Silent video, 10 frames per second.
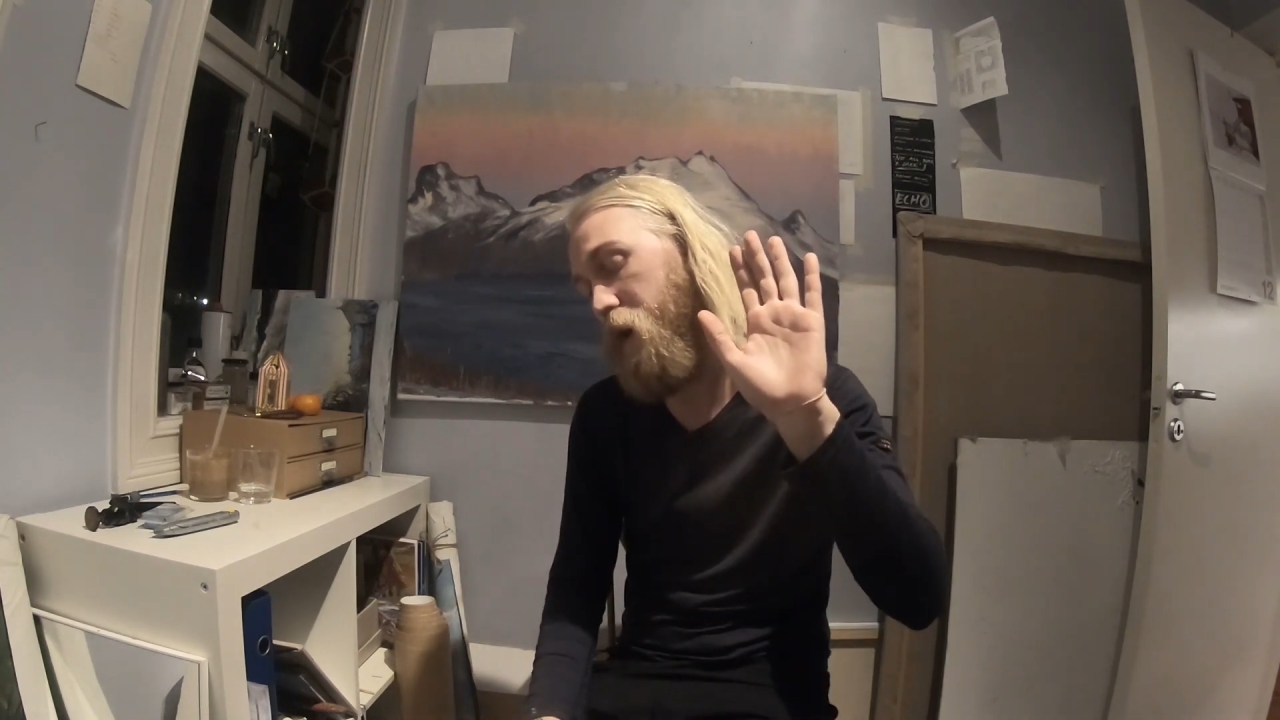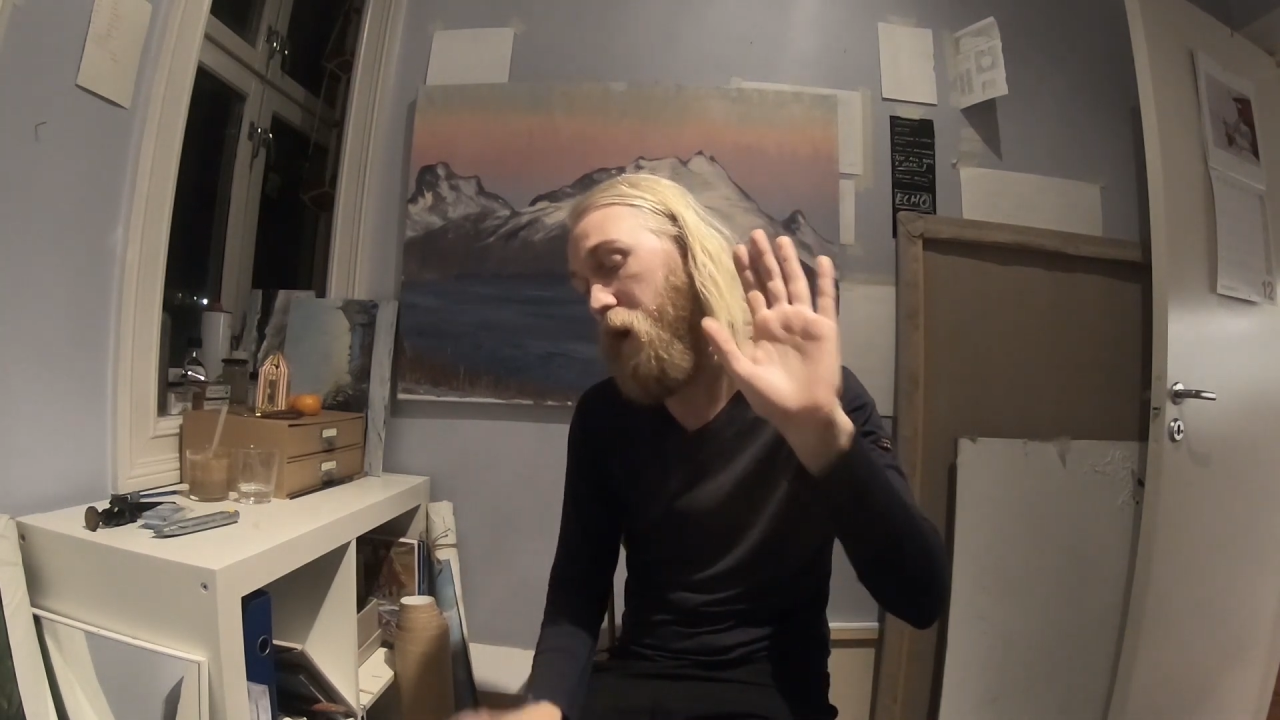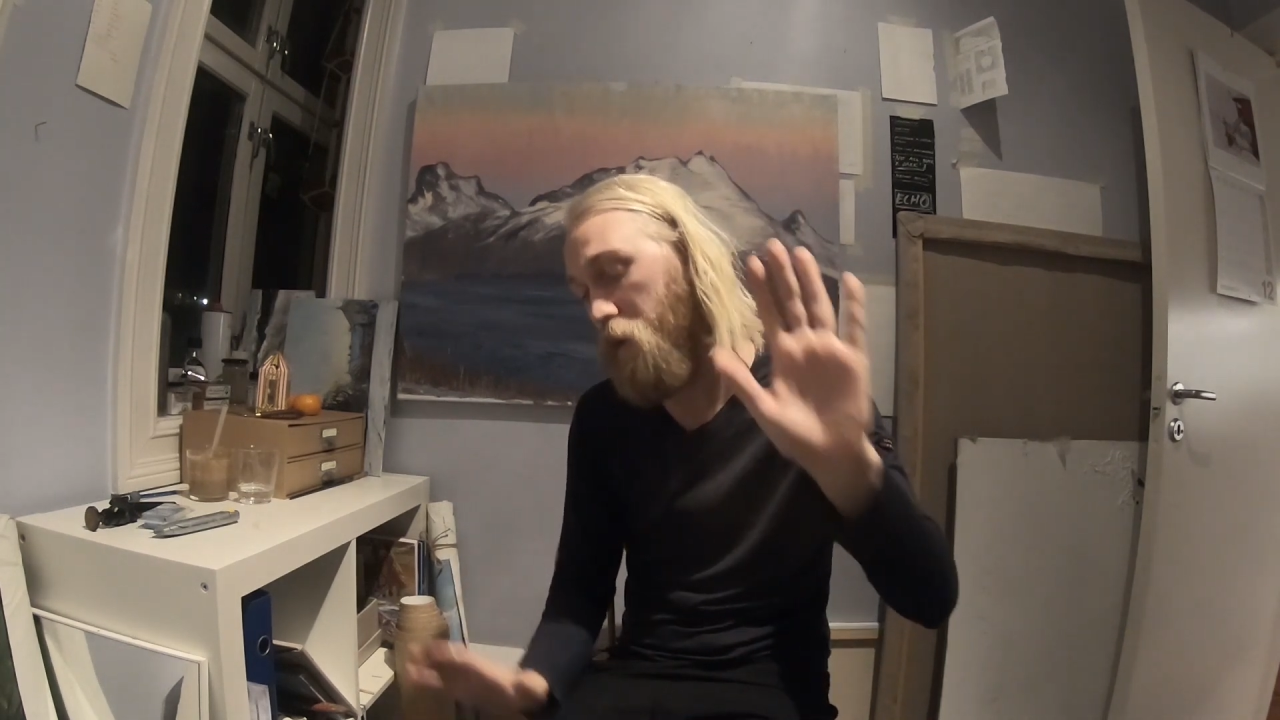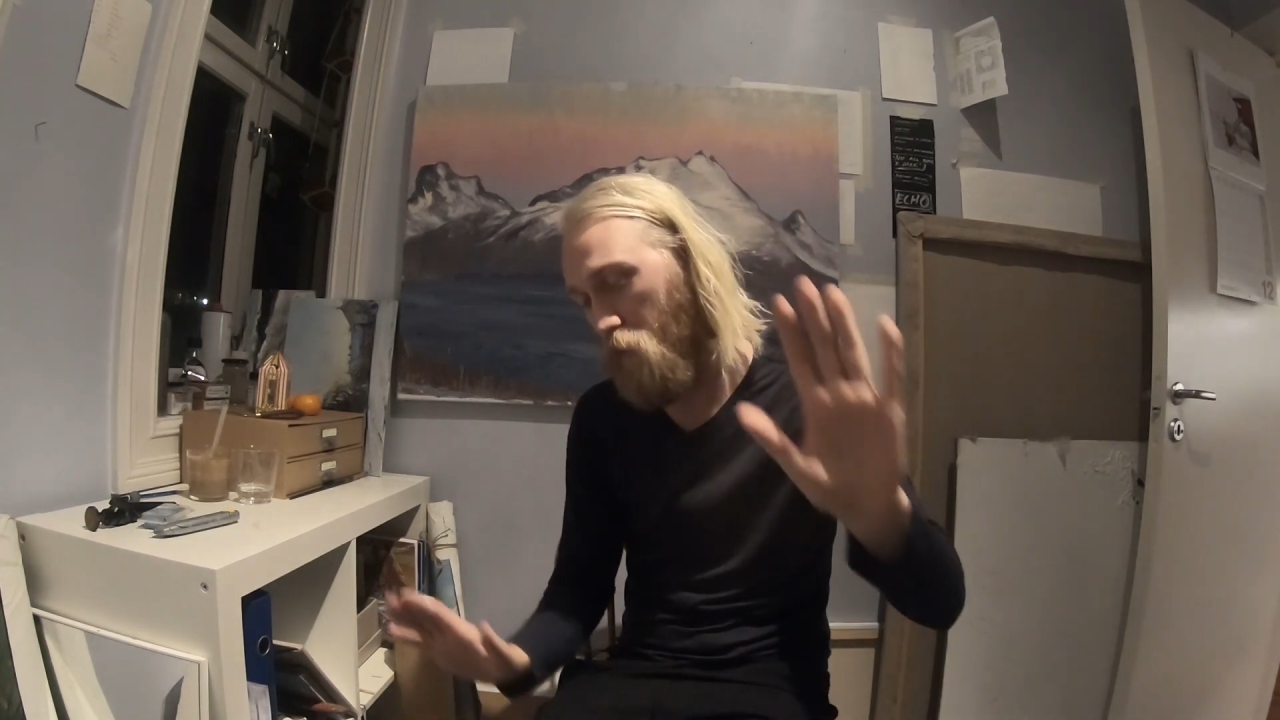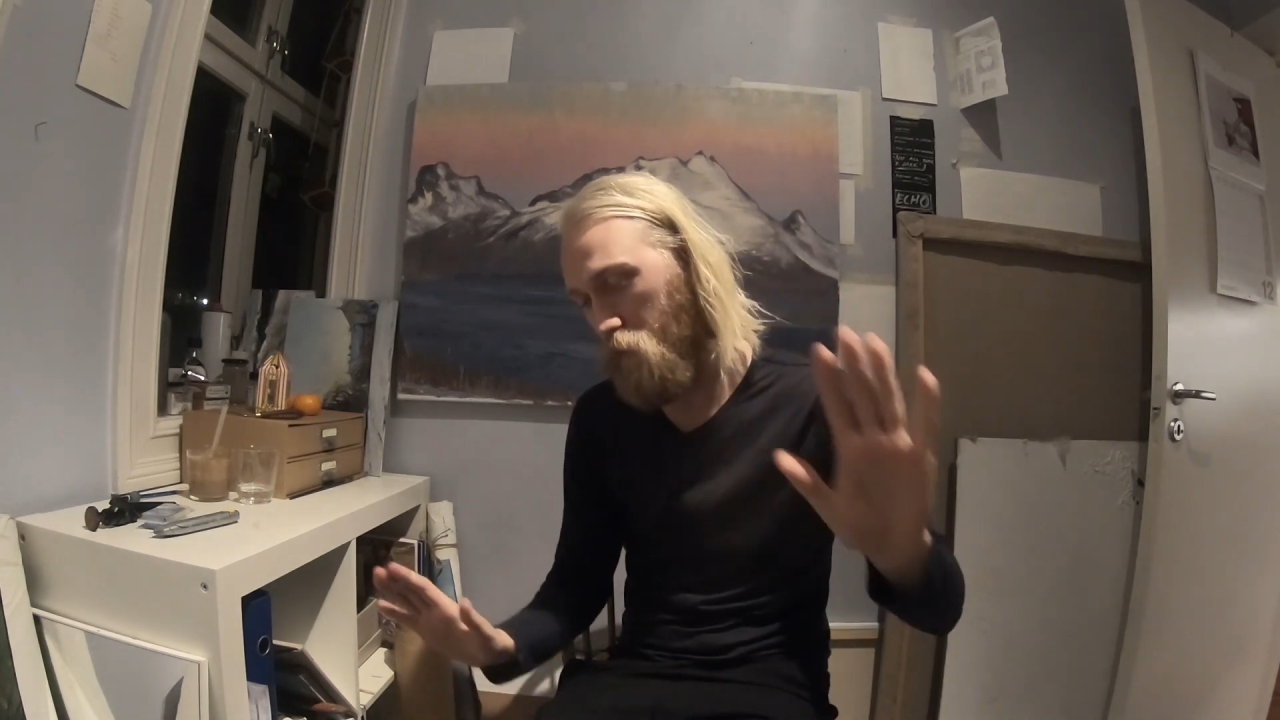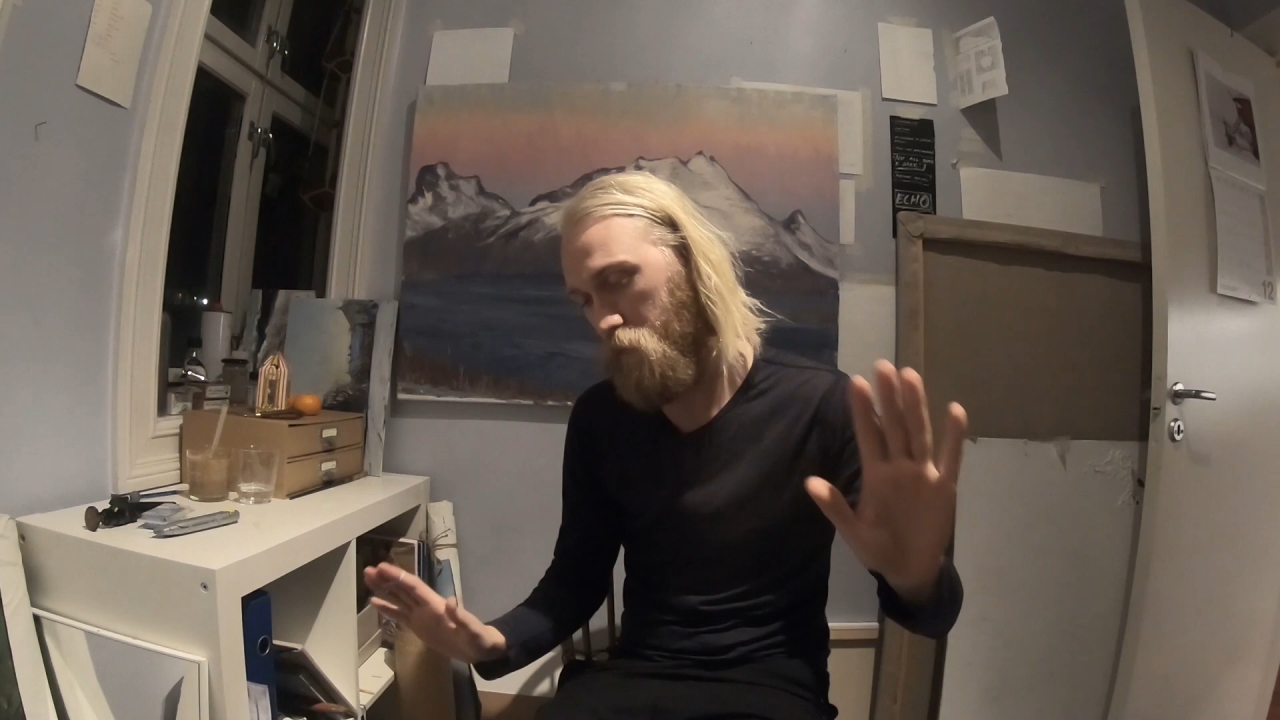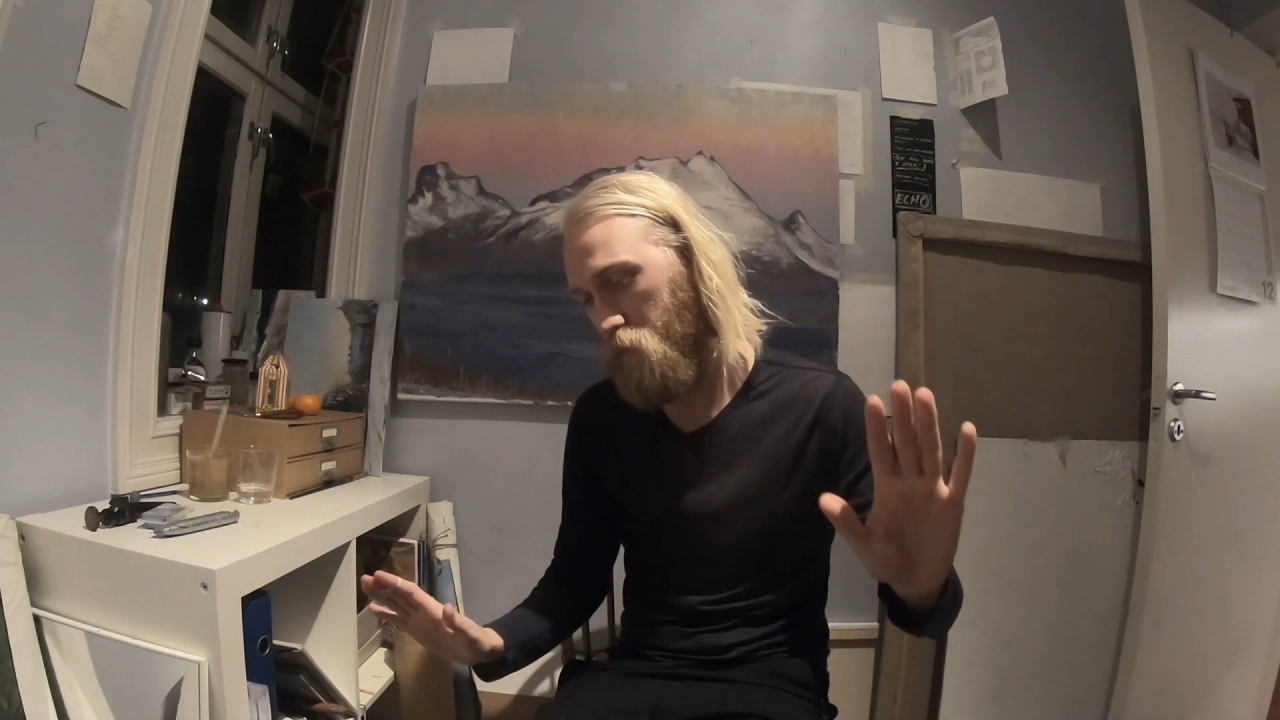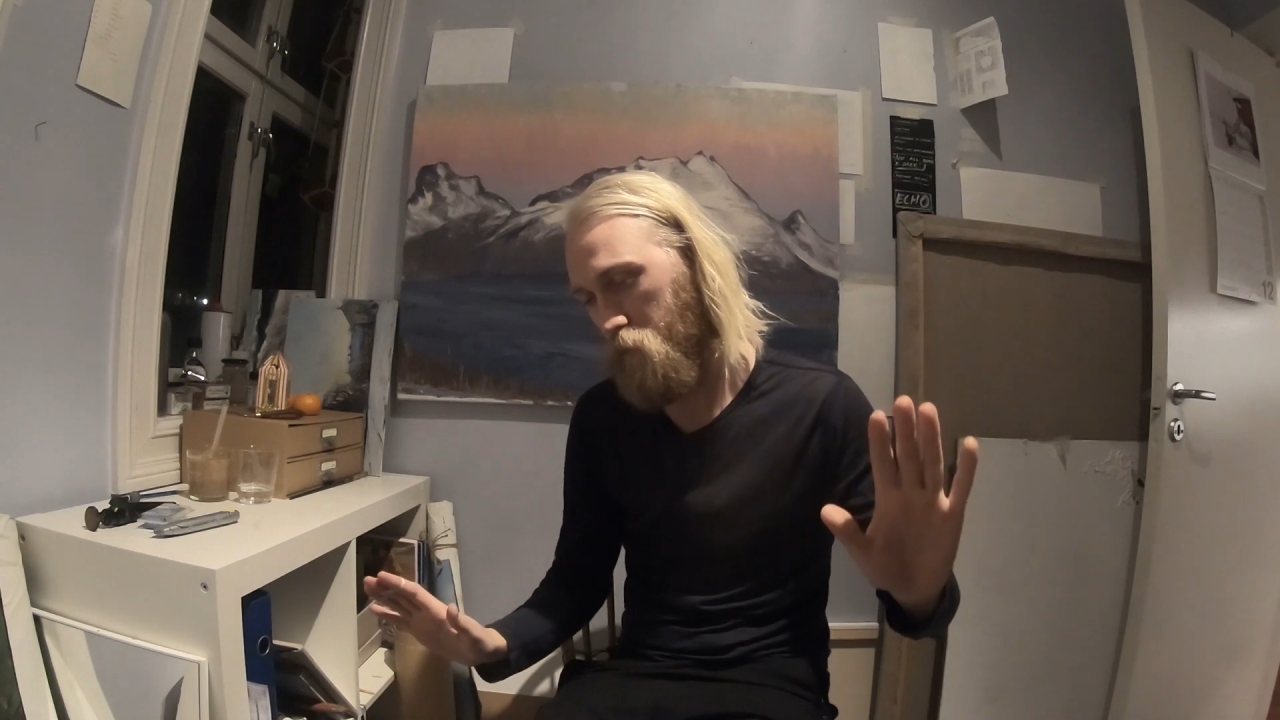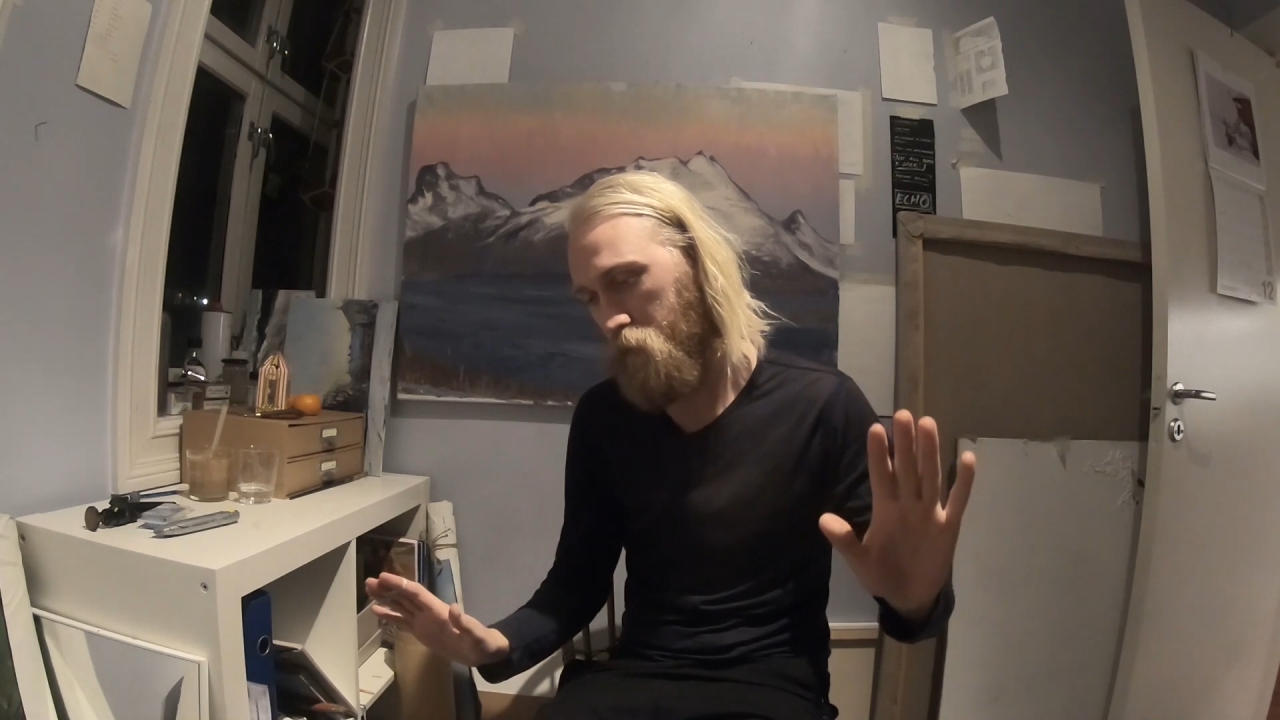I know.